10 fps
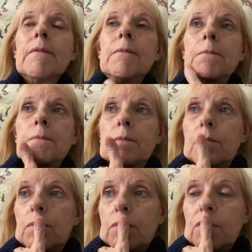
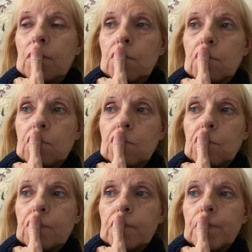
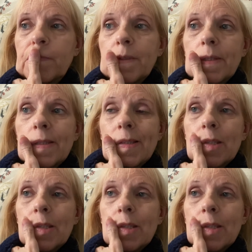No one is speaking in this clip.